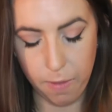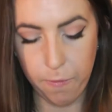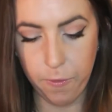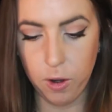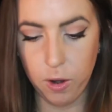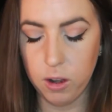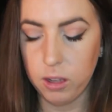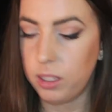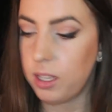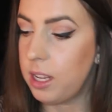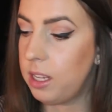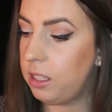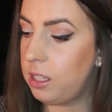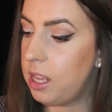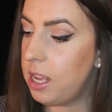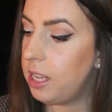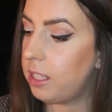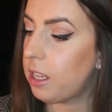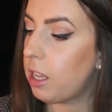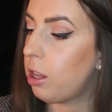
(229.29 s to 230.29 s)
The first is
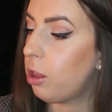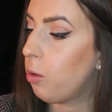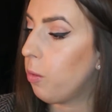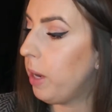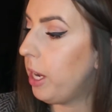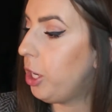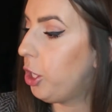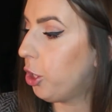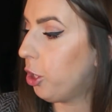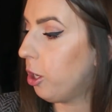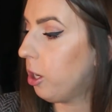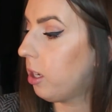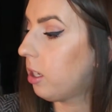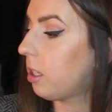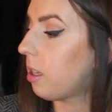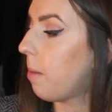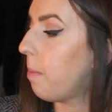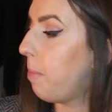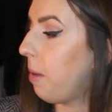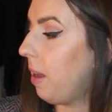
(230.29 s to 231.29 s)
this Three
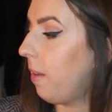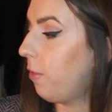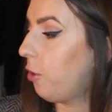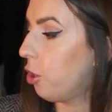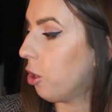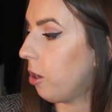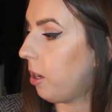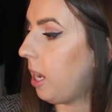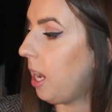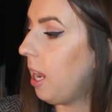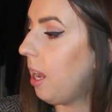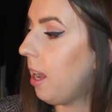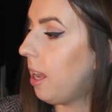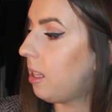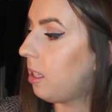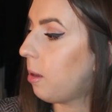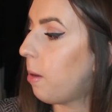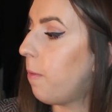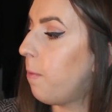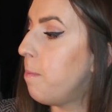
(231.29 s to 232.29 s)
Jerks beef jerky.
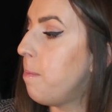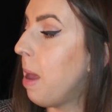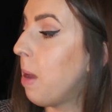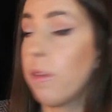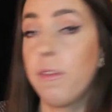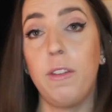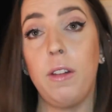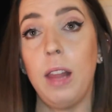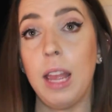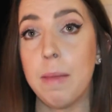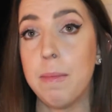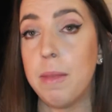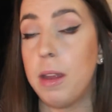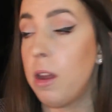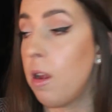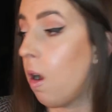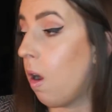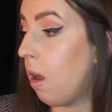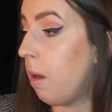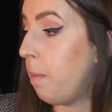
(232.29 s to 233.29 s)
It's made with filet
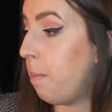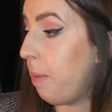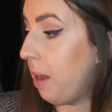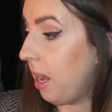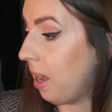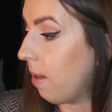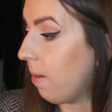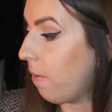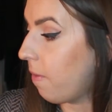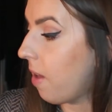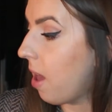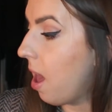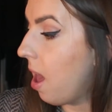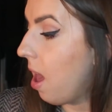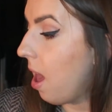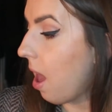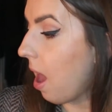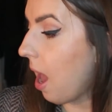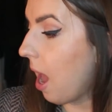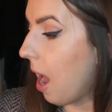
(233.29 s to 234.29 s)
mignon beef,
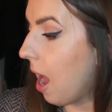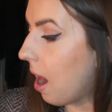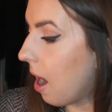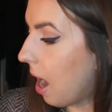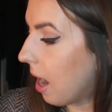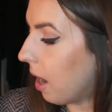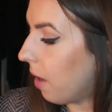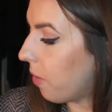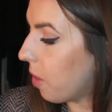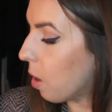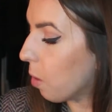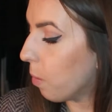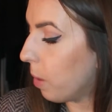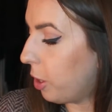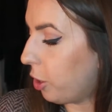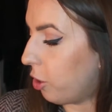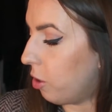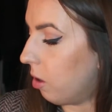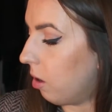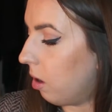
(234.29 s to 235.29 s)
and I got the
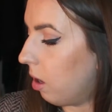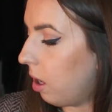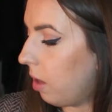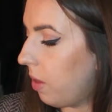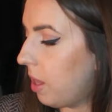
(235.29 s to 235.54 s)
original.